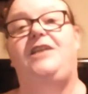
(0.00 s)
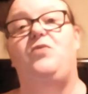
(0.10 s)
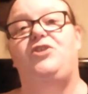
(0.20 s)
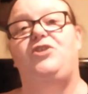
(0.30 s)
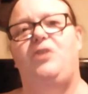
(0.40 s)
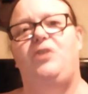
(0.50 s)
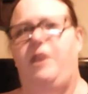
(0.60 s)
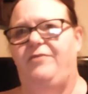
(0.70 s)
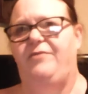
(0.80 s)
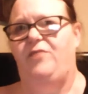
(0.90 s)
it's, you know how I
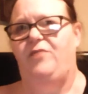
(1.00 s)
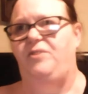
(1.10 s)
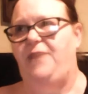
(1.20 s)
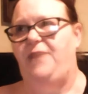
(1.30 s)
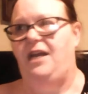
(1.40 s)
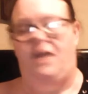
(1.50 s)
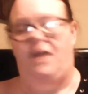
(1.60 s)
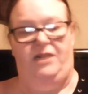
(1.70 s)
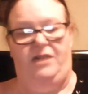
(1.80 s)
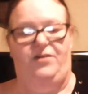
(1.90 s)
ran about
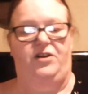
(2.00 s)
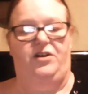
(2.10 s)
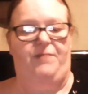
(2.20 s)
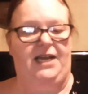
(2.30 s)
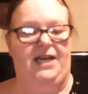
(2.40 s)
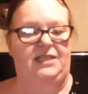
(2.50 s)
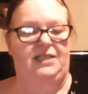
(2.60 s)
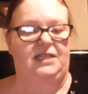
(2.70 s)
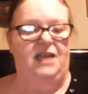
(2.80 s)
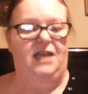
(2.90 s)
earlier on about it
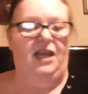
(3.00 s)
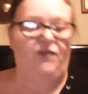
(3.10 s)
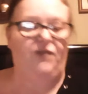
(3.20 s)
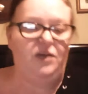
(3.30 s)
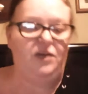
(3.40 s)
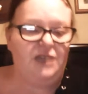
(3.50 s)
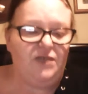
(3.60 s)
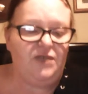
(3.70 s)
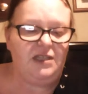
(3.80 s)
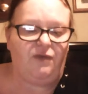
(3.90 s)
says if you don't have a
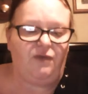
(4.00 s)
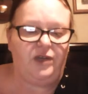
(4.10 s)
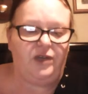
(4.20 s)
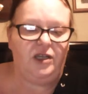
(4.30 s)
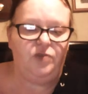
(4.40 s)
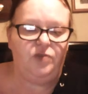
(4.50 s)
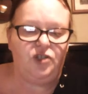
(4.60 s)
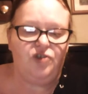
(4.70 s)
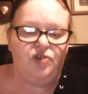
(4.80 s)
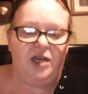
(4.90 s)
sifter, use a
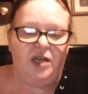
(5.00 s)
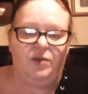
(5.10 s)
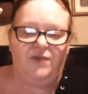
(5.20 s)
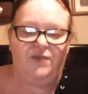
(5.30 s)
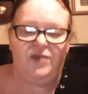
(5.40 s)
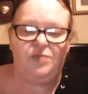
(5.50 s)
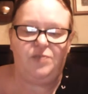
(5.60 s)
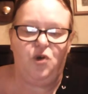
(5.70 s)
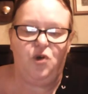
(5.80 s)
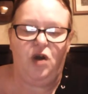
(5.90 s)
strainer with very
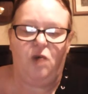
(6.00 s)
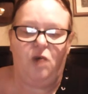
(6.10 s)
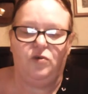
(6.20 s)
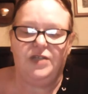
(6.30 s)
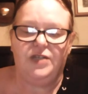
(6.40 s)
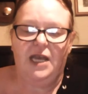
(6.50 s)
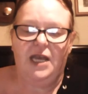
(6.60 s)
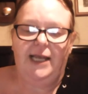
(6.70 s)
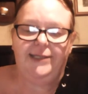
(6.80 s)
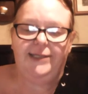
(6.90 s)
small holes.
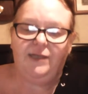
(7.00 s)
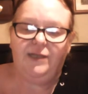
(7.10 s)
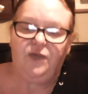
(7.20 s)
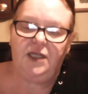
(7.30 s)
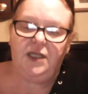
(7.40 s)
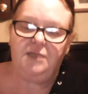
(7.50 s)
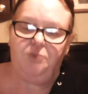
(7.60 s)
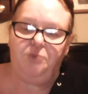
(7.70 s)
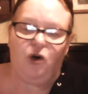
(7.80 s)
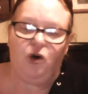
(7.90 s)
Sifting is
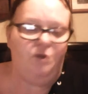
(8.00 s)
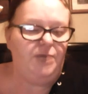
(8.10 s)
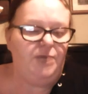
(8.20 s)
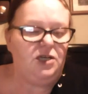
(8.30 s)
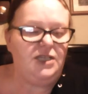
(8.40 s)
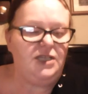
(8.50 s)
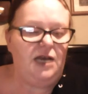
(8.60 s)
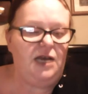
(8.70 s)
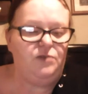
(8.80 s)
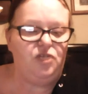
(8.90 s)
important because it
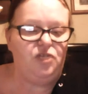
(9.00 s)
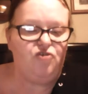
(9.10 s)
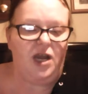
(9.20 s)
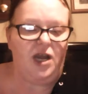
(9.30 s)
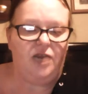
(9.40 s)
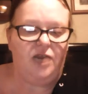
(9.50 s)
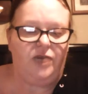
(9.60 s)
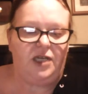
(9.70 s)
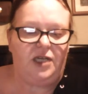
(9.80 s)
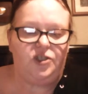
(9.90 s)
helps the dry
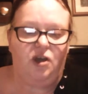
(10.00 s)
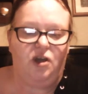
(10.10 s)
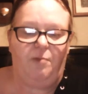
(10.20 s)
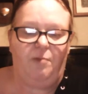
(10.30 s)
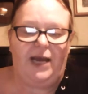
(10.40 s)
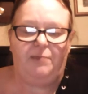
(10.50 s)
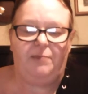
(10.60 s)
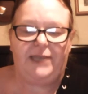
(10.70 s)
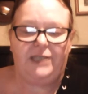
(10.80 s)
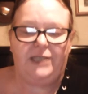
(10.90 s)
ingredients to combine
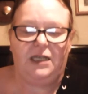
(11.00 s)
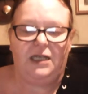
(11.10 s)
better.